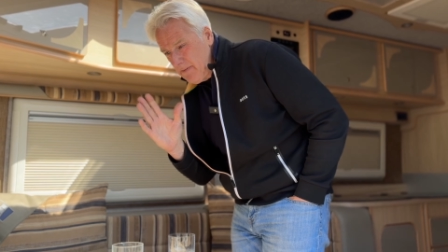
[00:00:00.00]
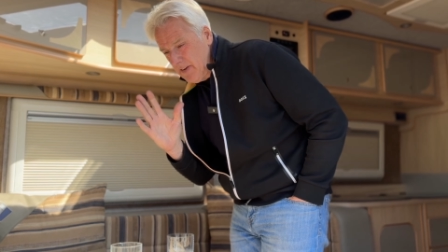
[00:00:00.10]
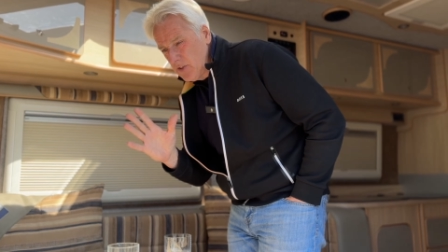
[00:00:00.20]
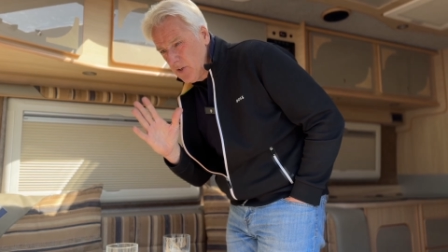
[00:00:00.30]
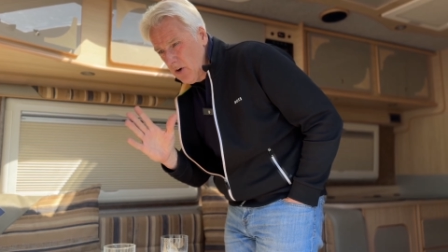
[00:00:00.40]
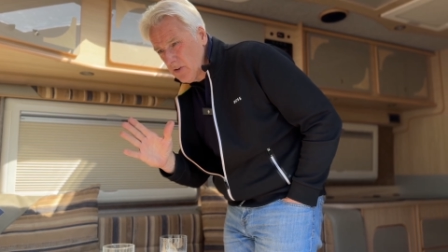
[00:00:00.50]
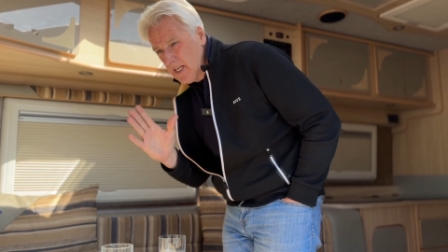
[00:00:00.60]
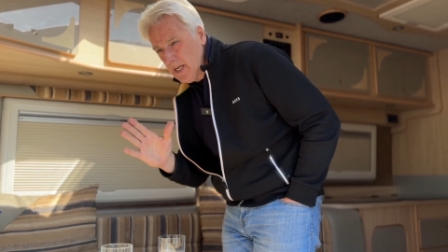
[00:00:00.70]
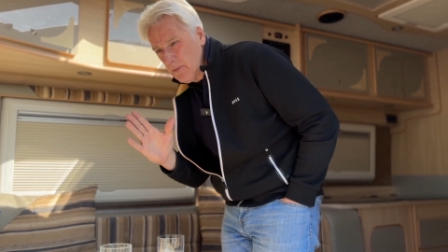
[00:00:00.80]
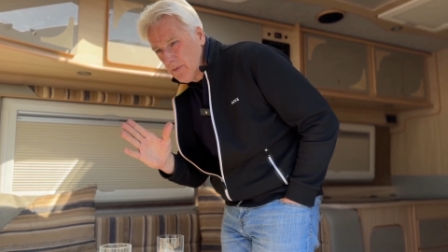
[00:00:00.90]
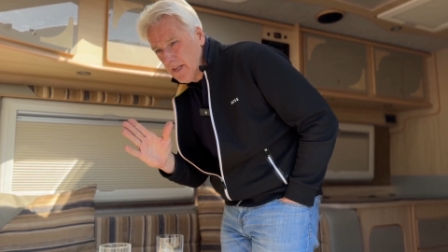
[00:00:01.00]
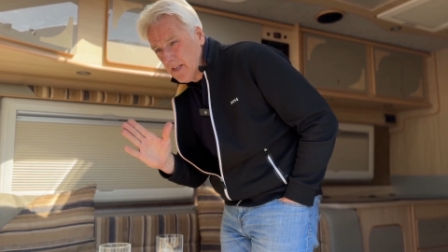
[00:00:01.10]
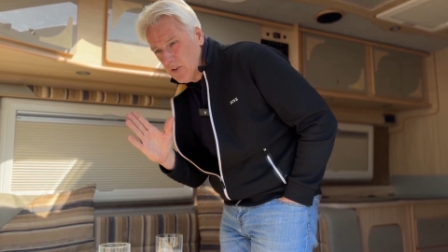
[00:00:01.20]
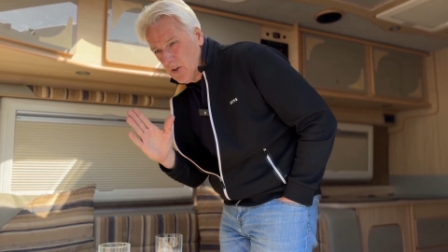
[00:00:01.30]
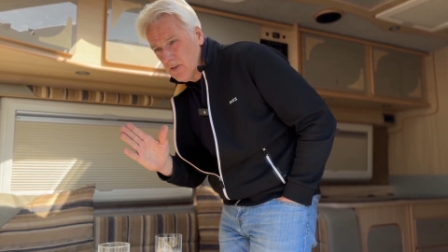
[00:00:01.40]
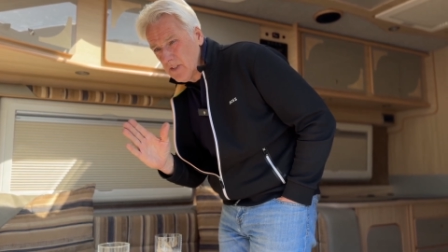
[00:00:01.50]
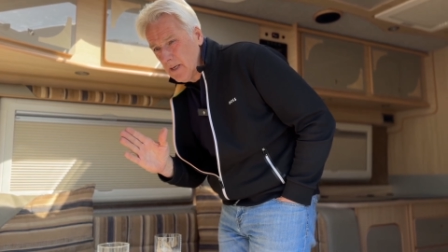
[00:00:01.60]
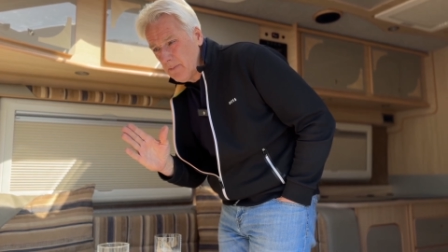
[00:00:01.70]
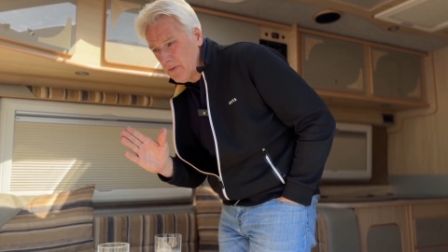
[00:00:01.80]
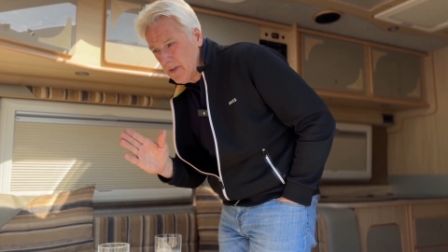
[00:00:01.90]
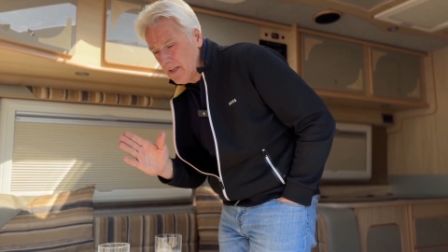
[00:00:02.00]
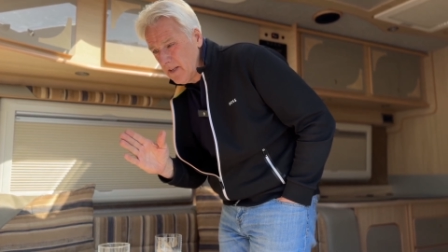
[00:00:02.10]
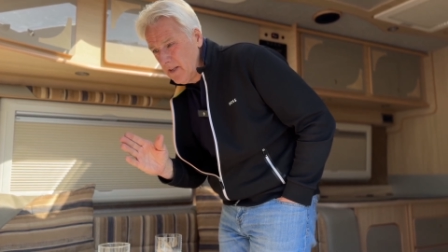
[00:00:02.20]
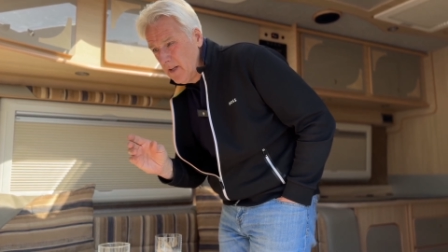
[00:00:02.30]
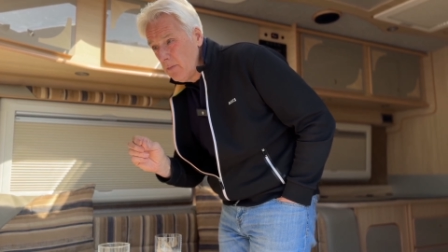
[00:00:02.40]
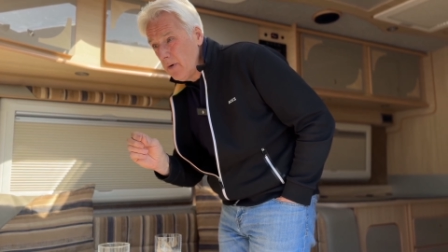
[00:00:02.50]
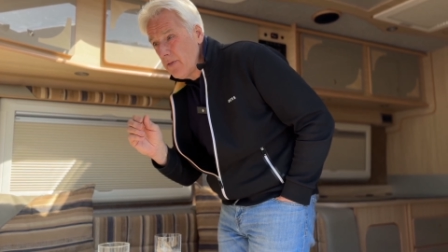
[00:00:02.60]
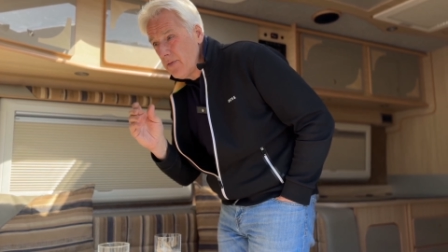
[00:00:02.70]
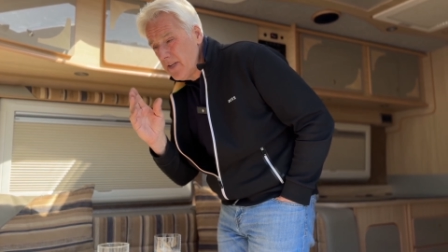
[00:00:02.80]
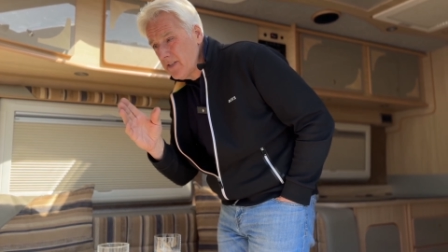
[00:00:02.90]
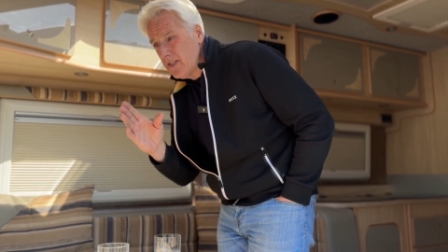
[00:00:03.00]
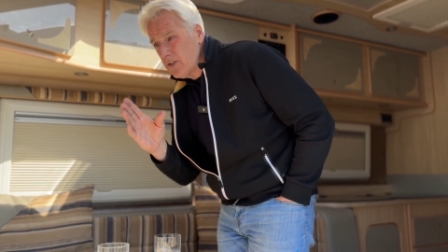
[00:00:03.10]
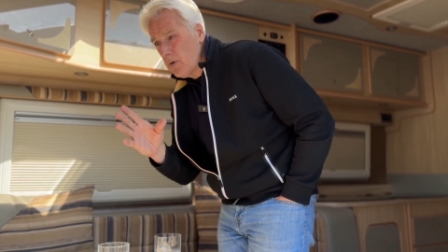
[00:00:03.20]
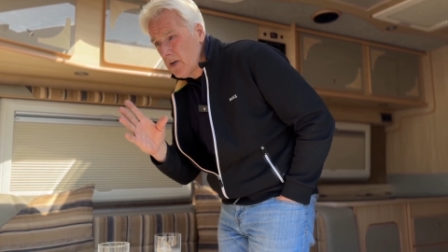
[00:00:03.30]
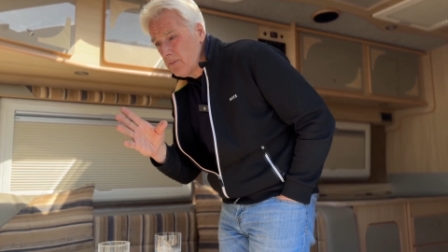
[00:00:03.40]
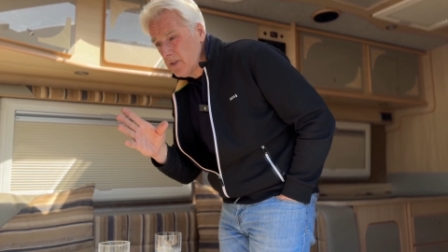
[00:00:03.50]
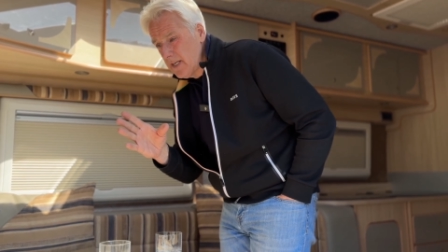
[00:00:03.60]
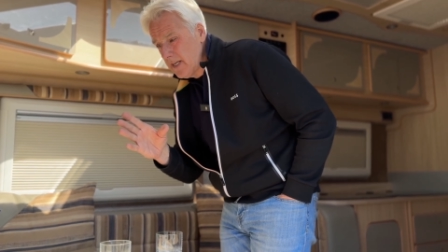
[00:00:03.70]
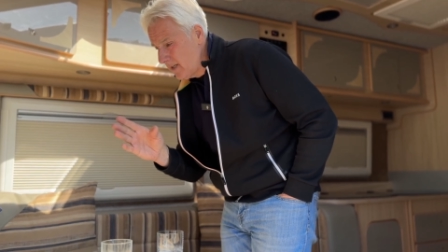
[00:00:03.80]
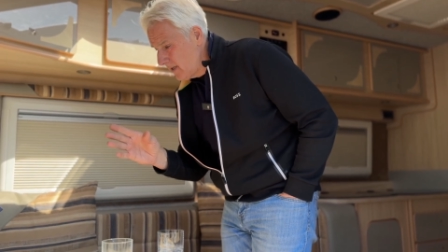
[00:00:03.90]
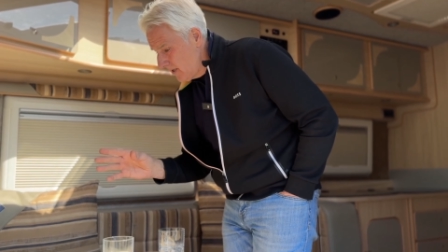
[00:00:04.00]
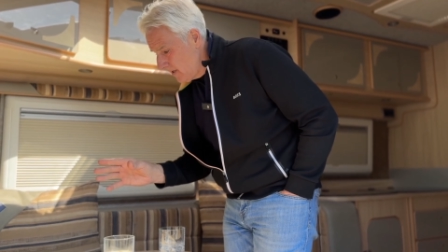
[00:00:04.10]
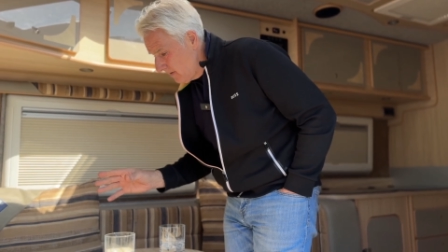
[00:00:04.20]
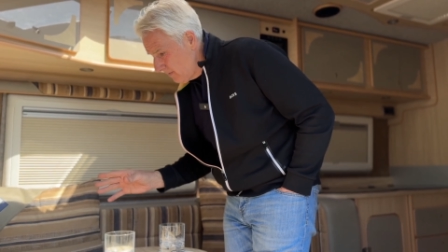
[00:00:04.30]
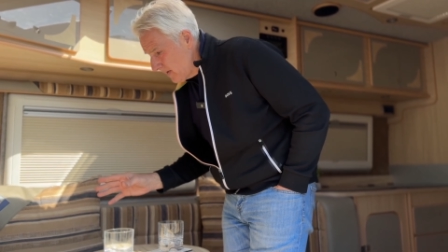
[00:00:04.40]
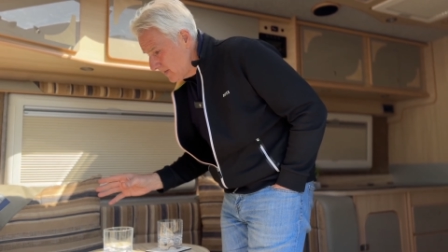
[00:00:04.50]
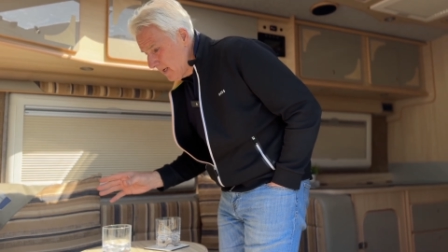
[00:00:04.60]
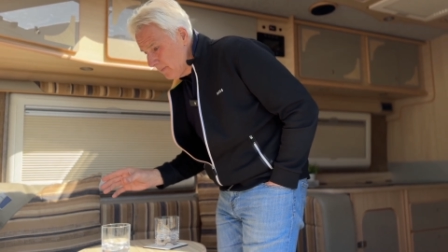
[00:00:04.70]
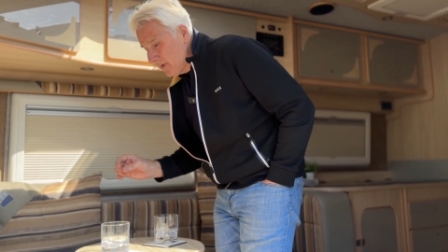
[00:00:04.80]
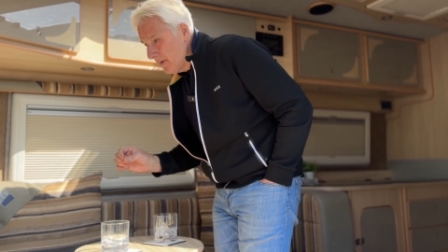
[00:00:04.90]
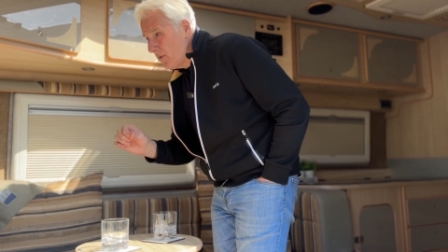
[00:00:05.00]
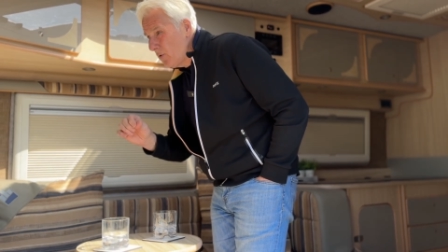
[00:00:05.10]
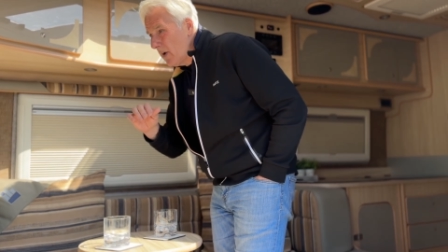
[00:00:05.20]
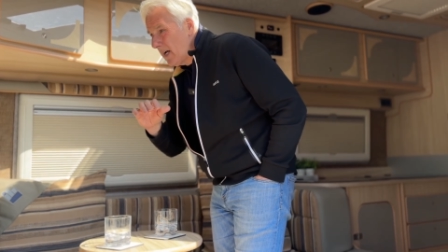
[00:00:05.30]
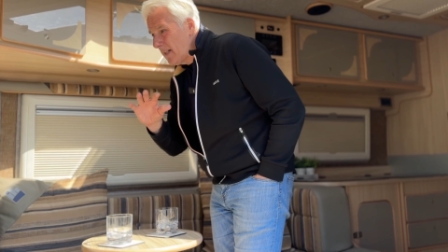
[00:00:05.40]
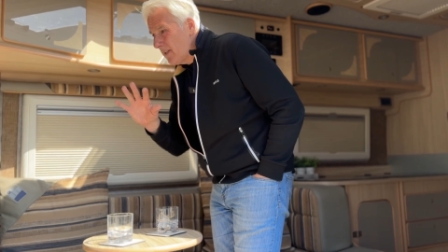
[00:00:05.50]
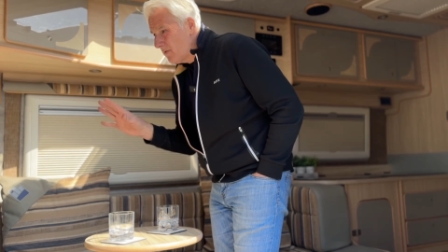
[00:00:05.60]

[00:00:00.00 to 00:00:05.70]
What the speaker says: it's your type of thing, it's your type of thing. But this is what I'm saying. For example, if you like this